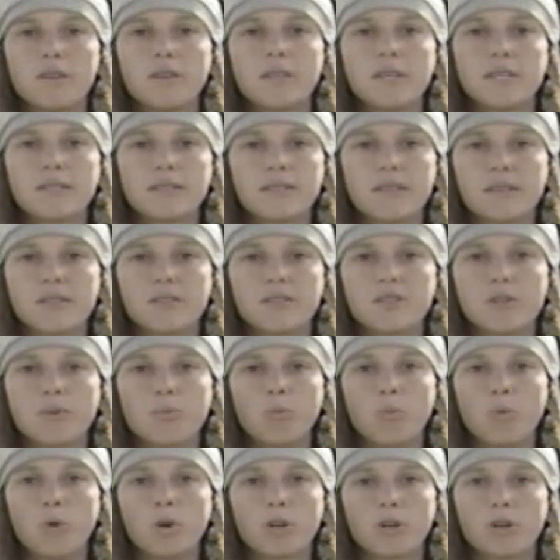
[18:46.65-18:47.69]
This
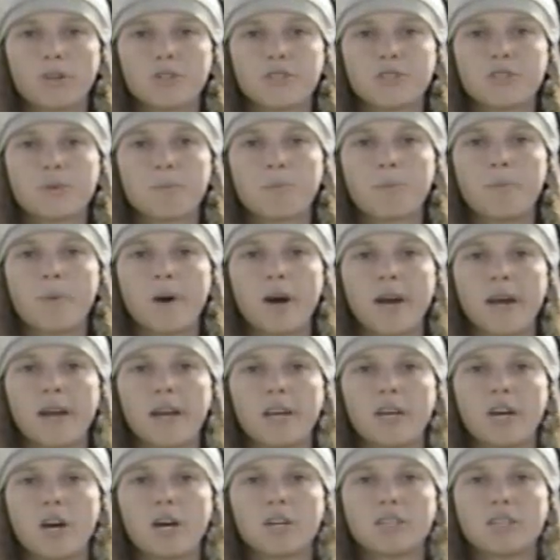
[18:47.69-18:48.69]
system works by